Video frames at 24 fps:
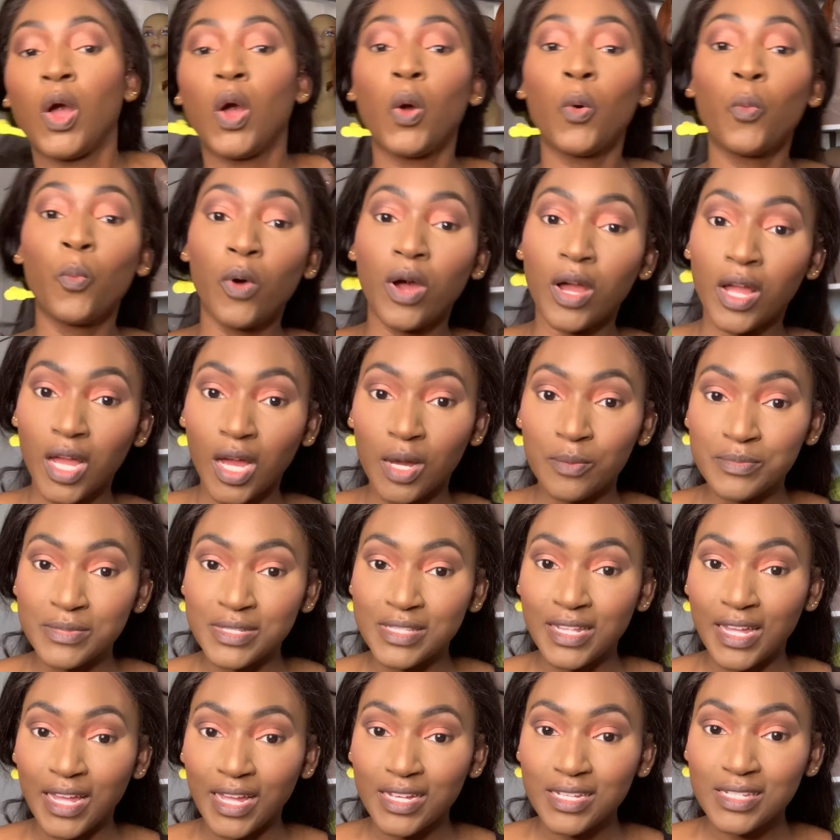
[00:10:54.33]
what comes
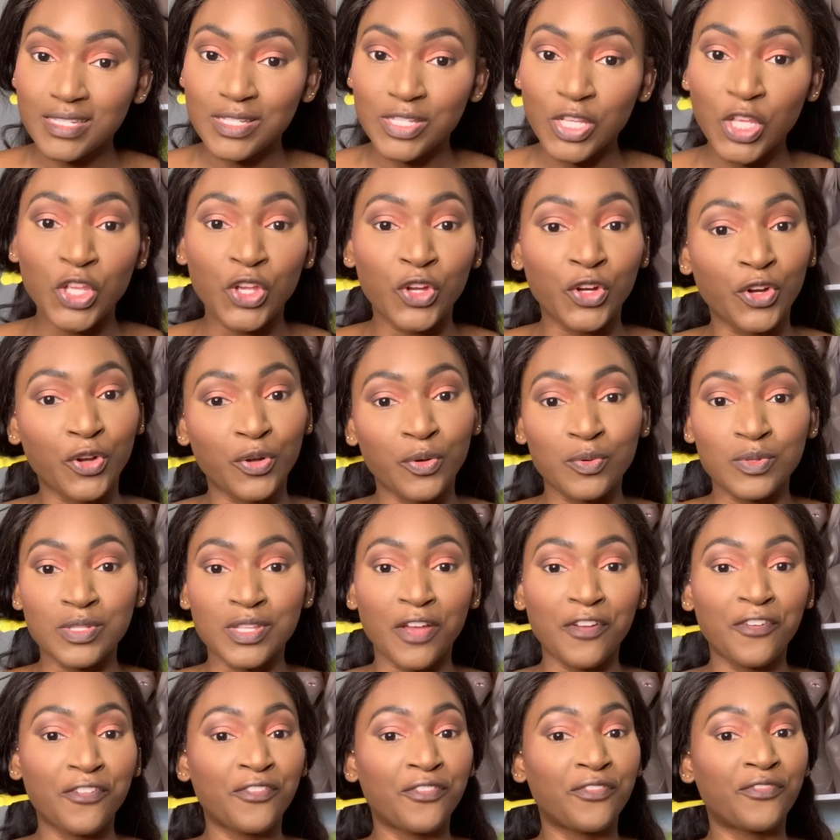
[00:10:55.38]
next. Your girl's
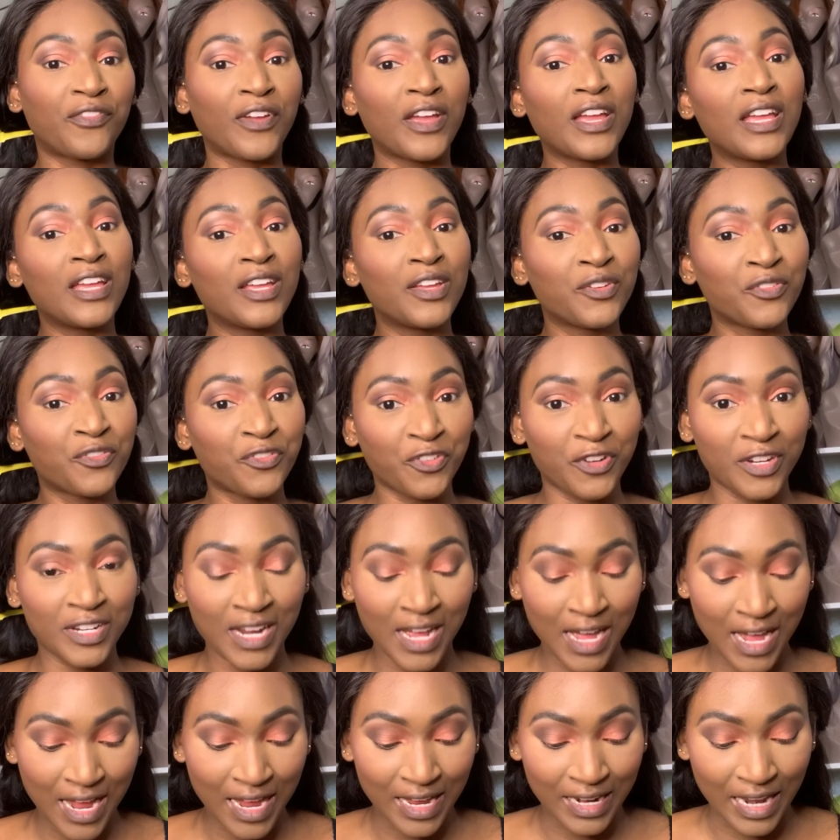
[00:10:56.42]
favorite
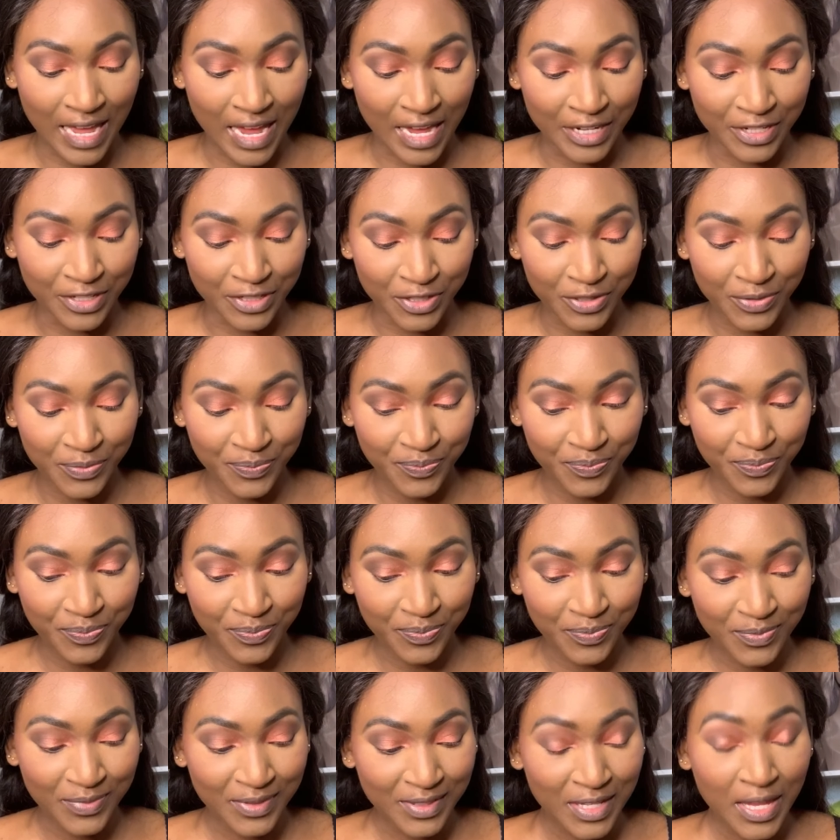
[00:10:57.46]
highlighter
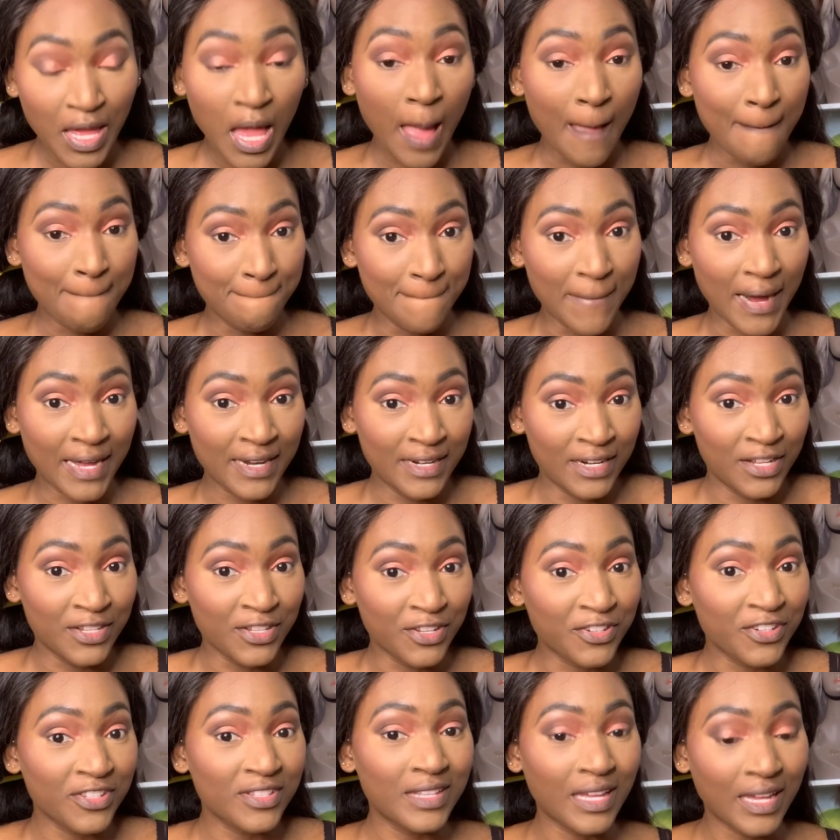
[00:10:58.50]
by none
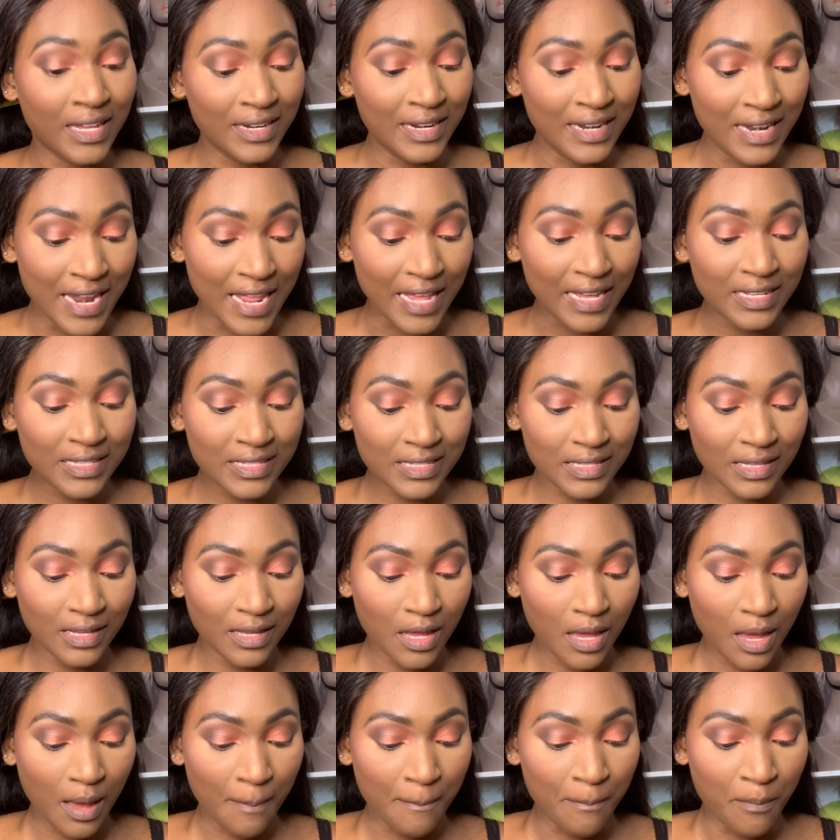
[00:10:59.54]
other than NYX
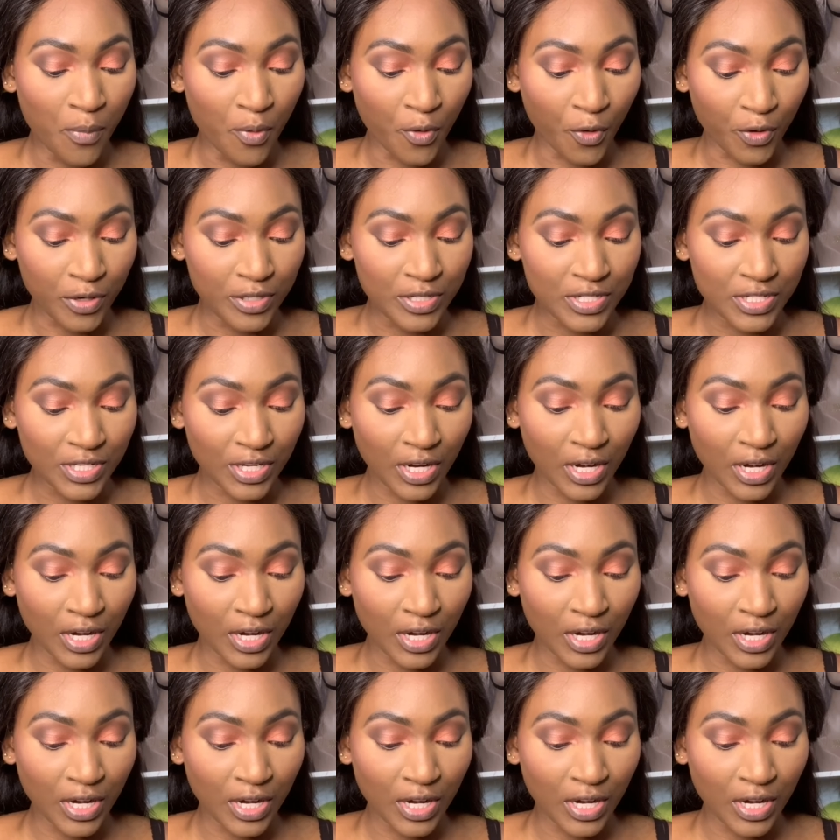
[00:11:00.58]
Born to